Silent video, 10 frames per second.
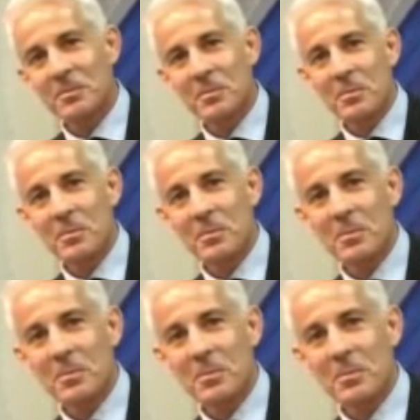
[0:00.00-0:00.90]

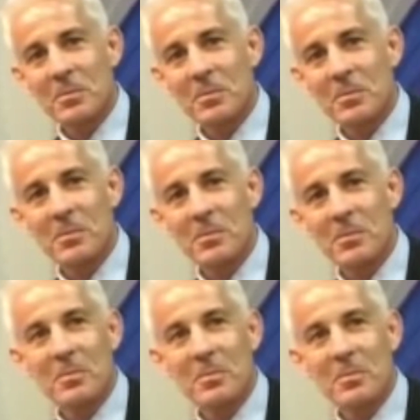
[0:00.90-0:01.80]

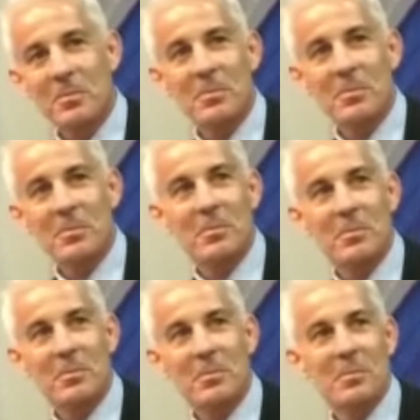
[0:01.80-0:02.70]

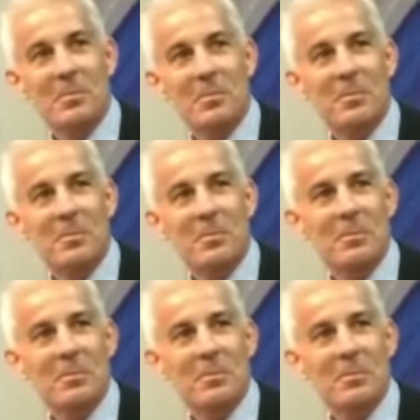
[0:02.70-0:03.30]
(no one is talking)